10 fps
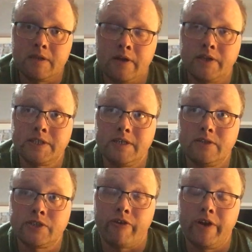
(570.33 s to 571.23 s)

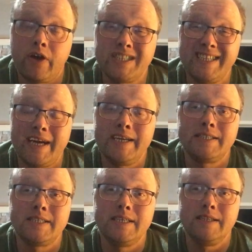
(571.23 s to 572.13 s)

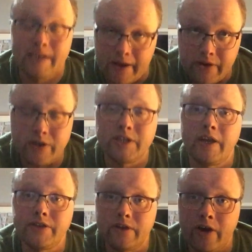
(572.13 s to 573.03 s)

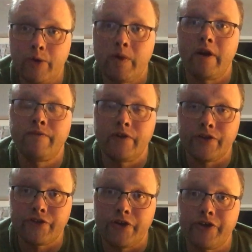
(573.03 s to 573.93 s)
1989 when I
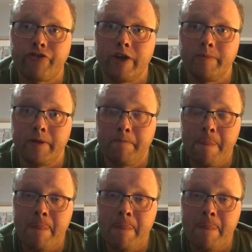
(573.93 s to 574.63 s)
first started treatment.